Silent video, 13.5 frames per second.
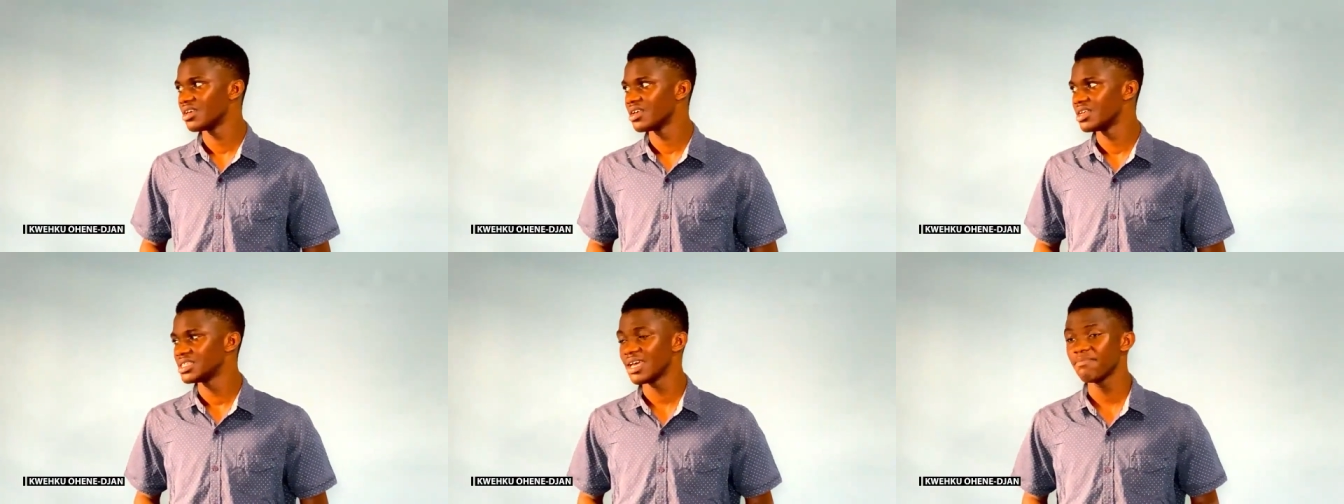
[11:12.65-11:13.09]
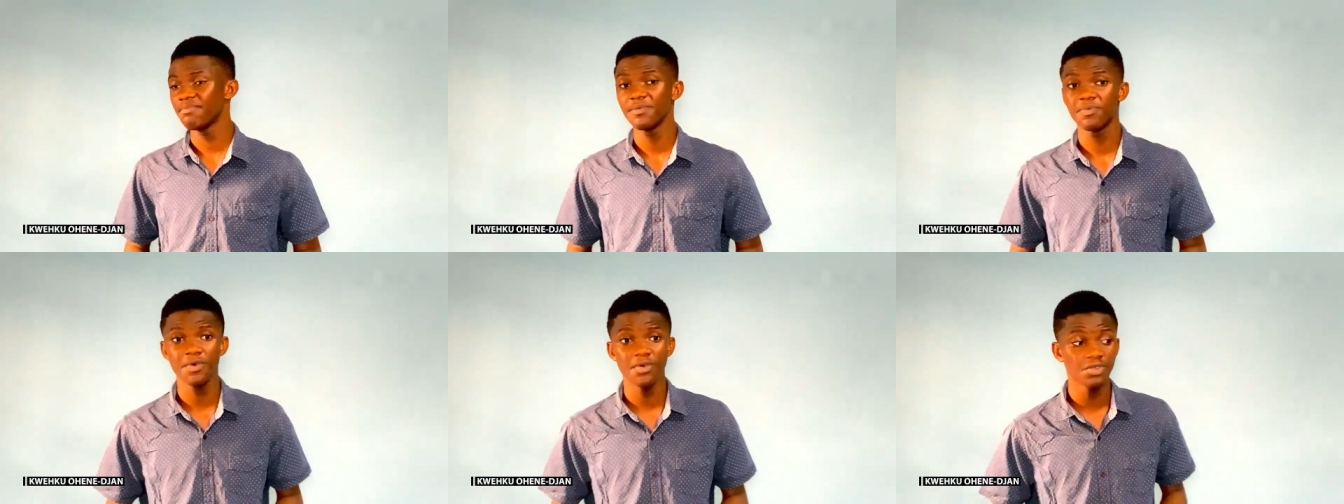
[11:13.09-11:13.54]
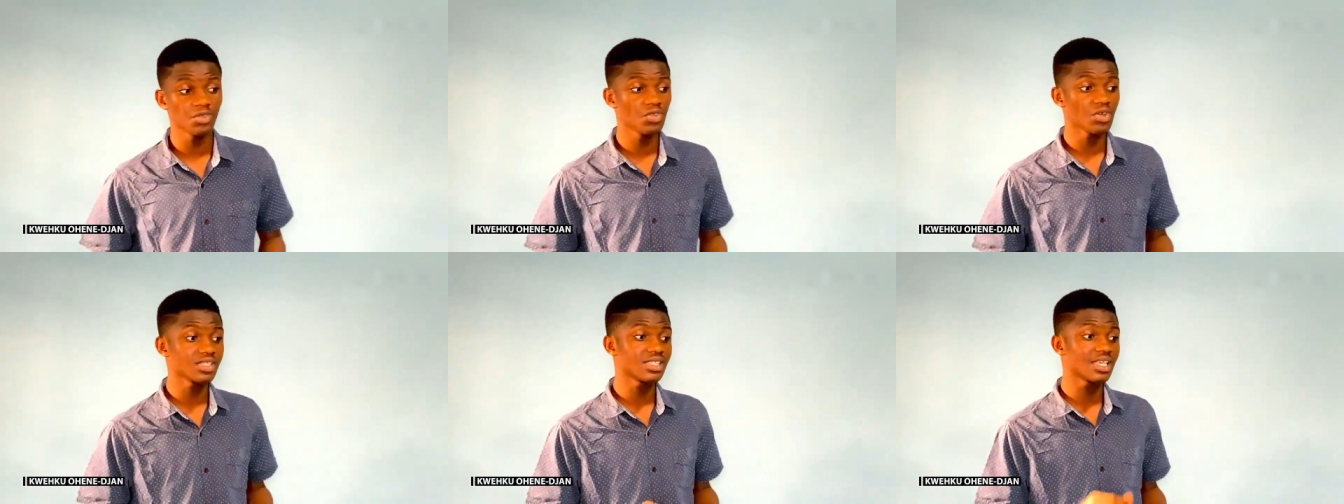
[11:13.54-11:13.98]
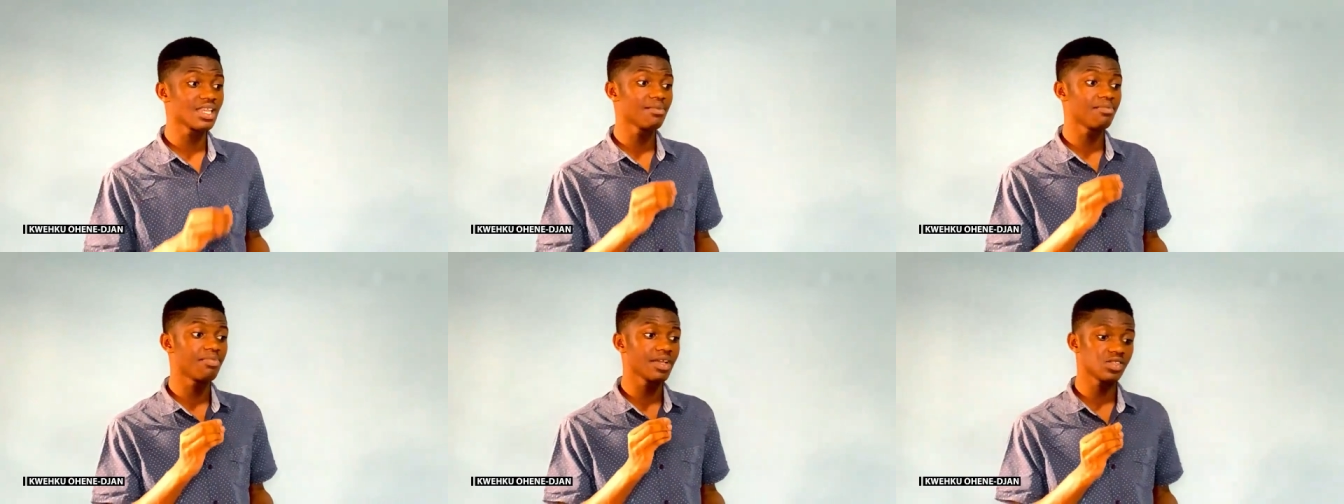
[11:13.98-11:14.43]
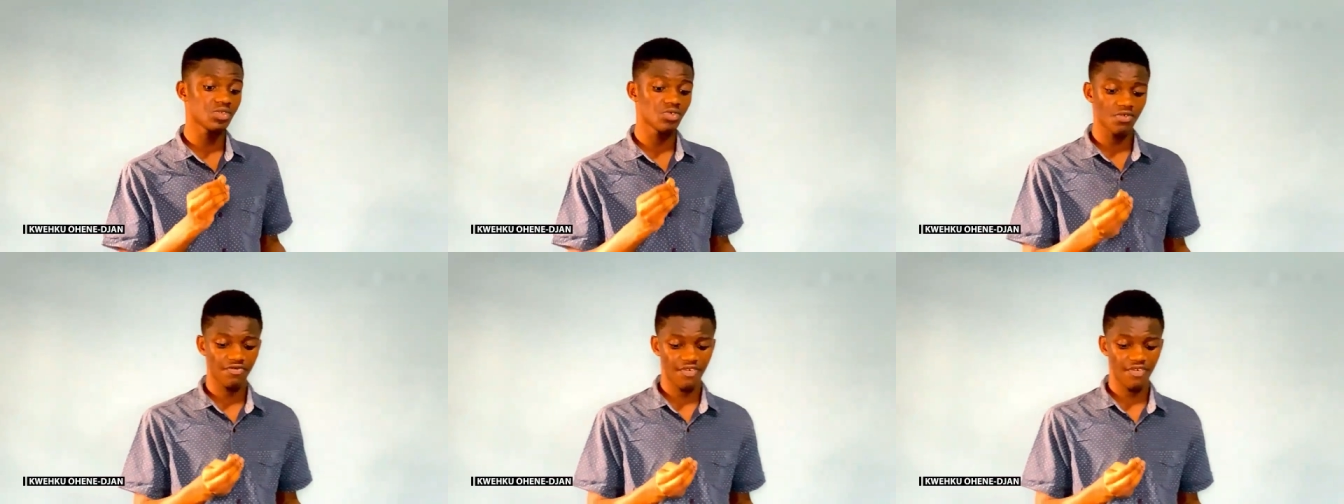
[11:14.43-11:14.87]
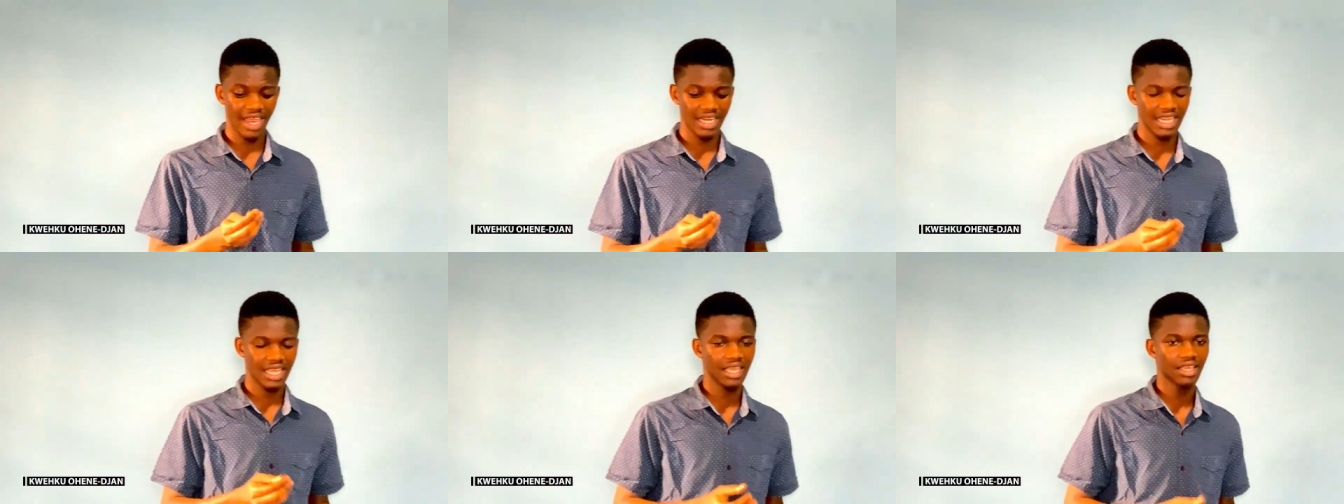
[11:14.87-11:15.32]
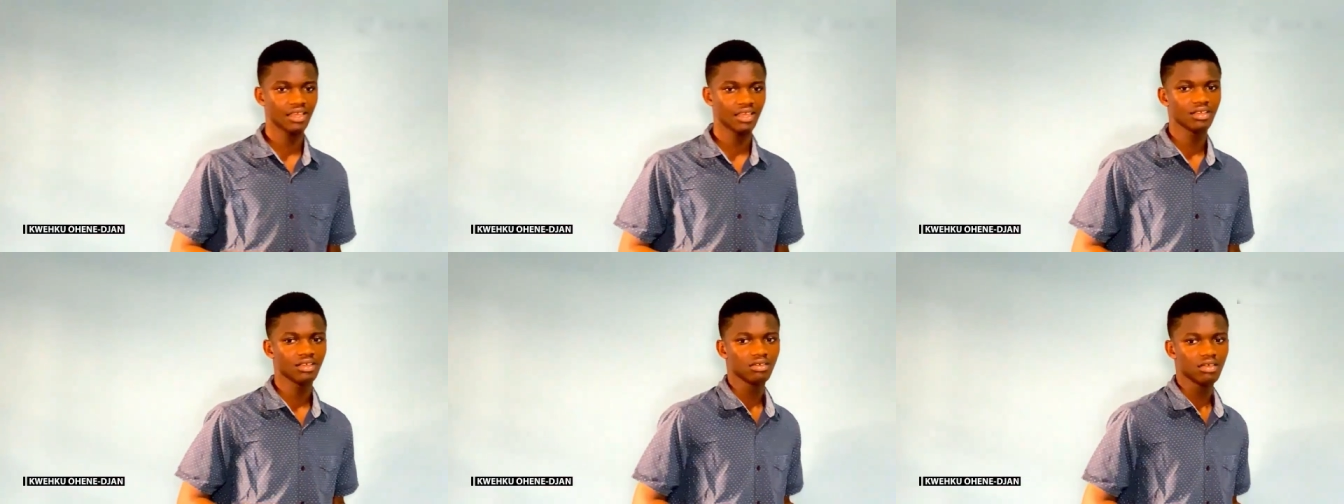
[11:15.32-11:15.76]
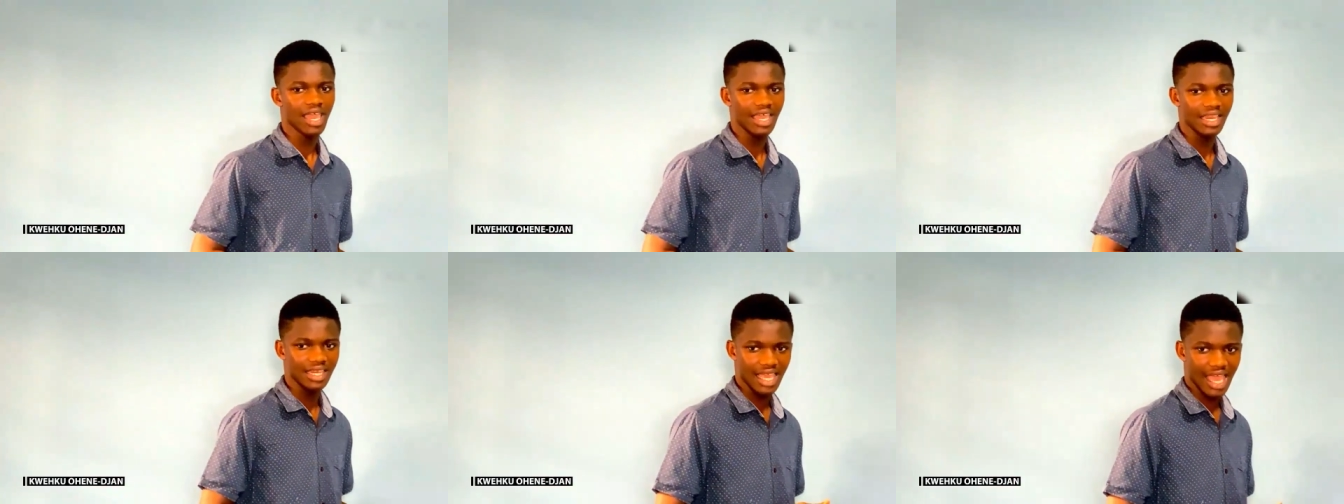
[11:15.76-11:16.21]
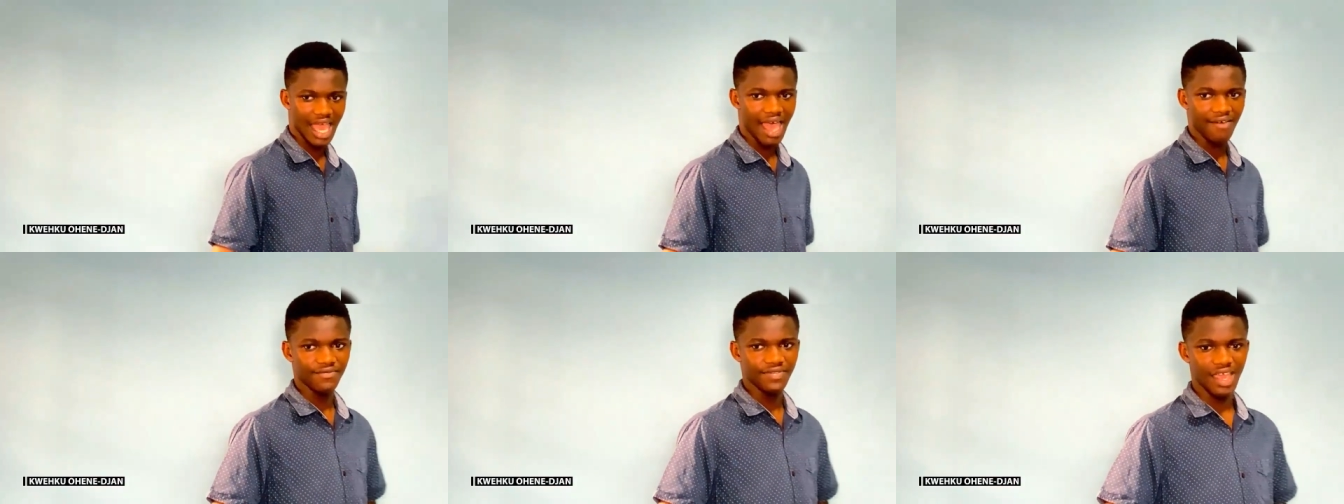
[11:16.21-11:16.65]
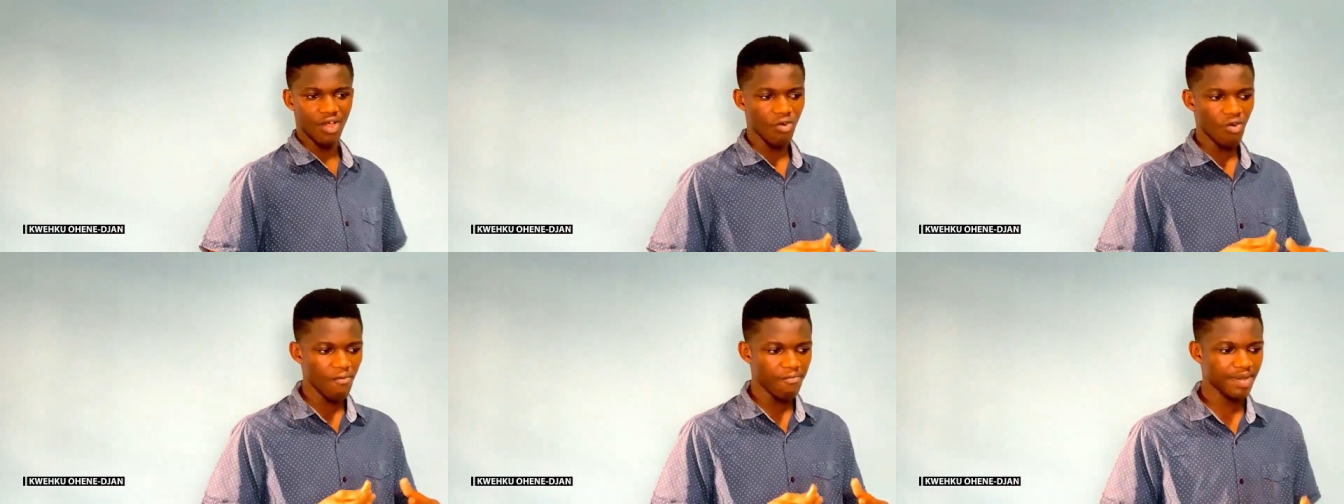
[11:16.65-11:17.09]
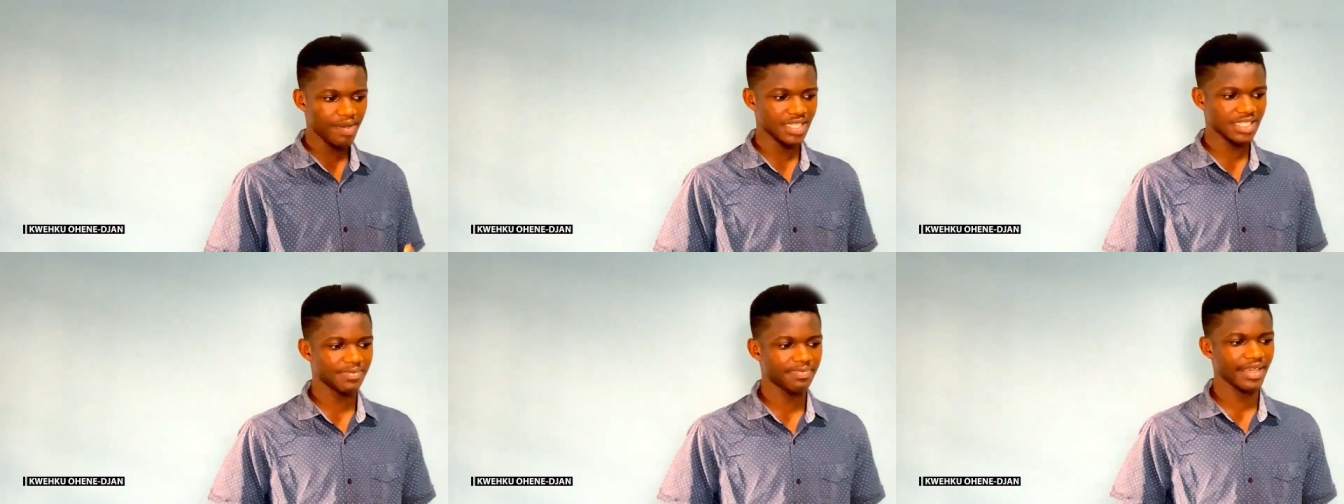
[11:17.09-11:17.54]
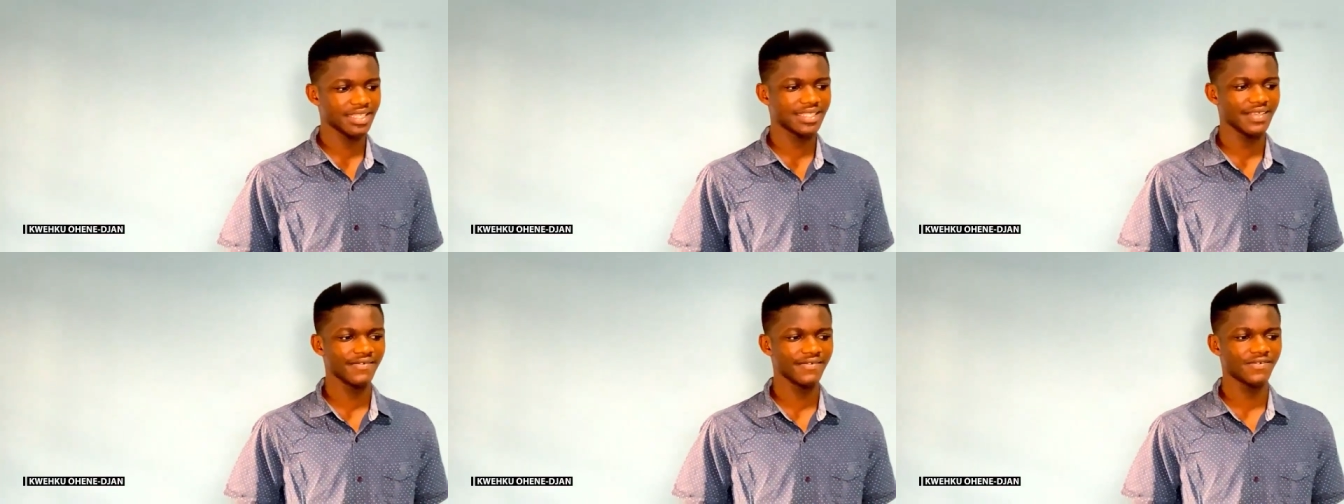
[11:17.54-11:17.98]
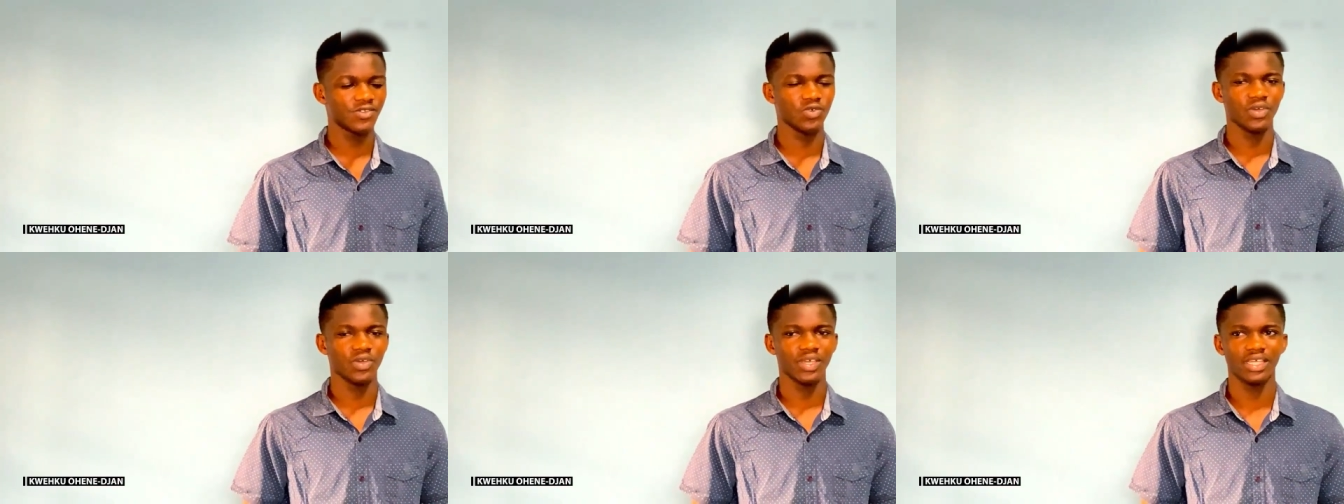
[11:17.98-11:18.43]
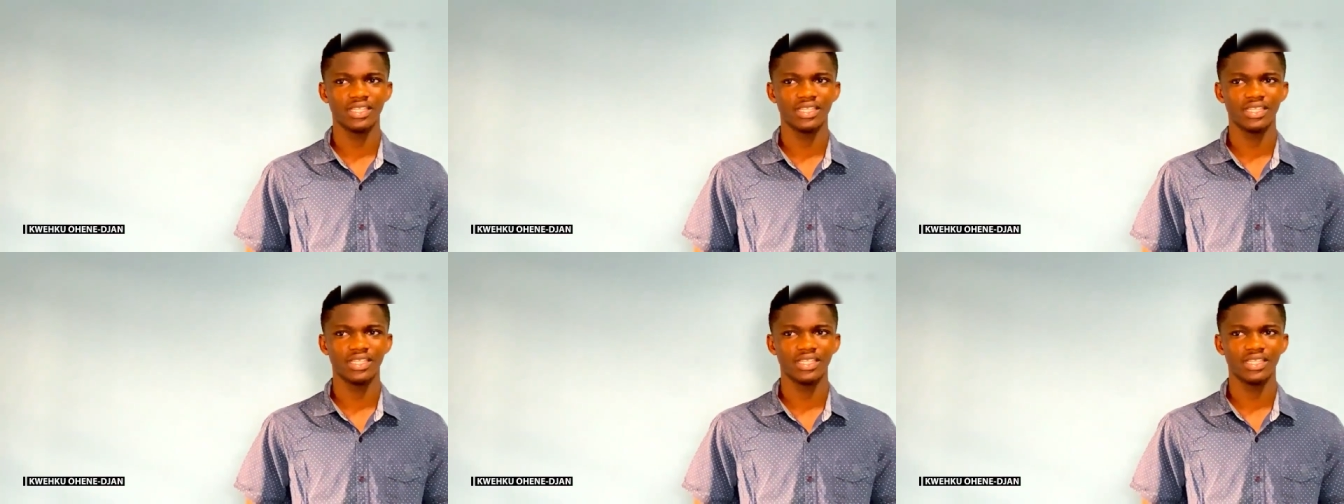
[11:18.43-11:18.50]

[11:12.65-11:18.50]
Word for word: Some people do not celebrate Good Friday and they have their own perspective to it.